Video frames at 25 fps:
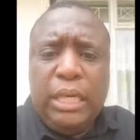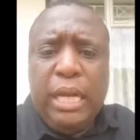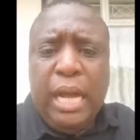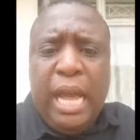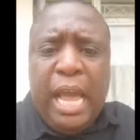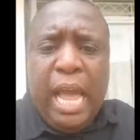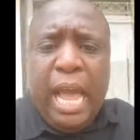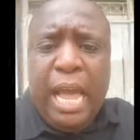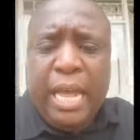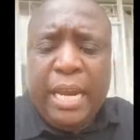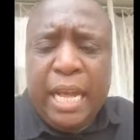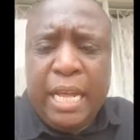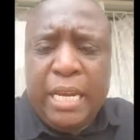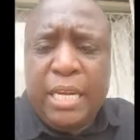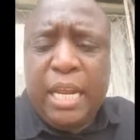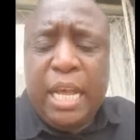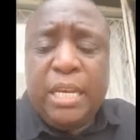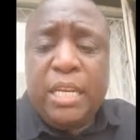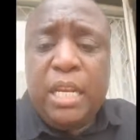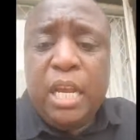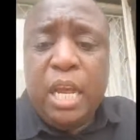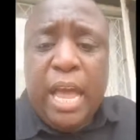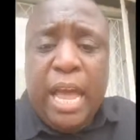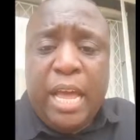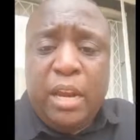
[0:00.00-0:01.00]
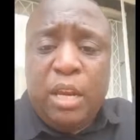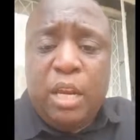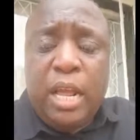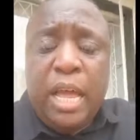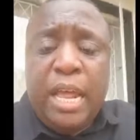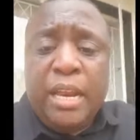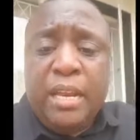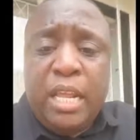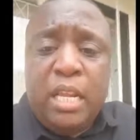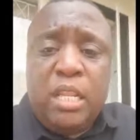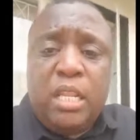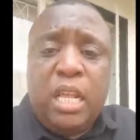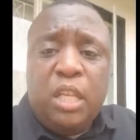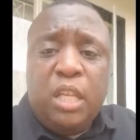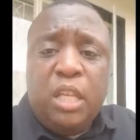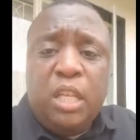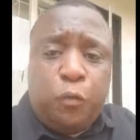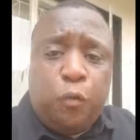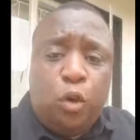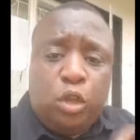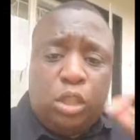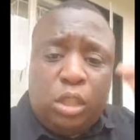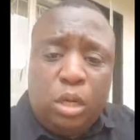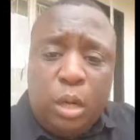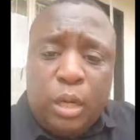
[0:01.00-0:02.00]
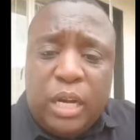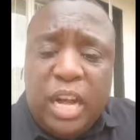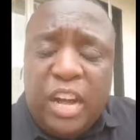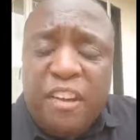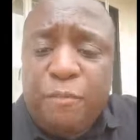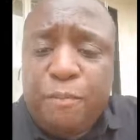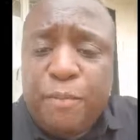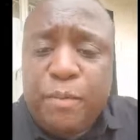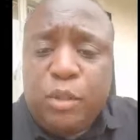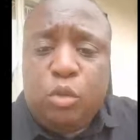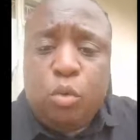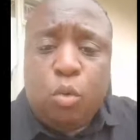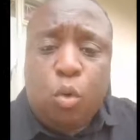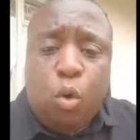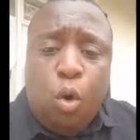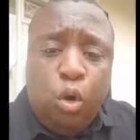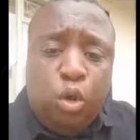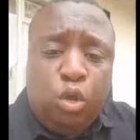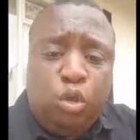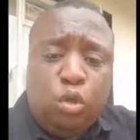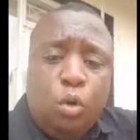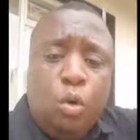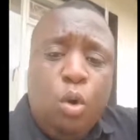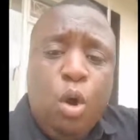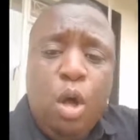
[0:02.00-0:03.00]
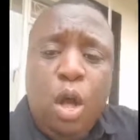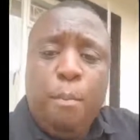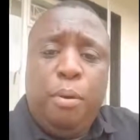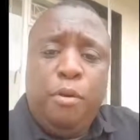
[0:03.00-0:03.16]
And let's force our government to also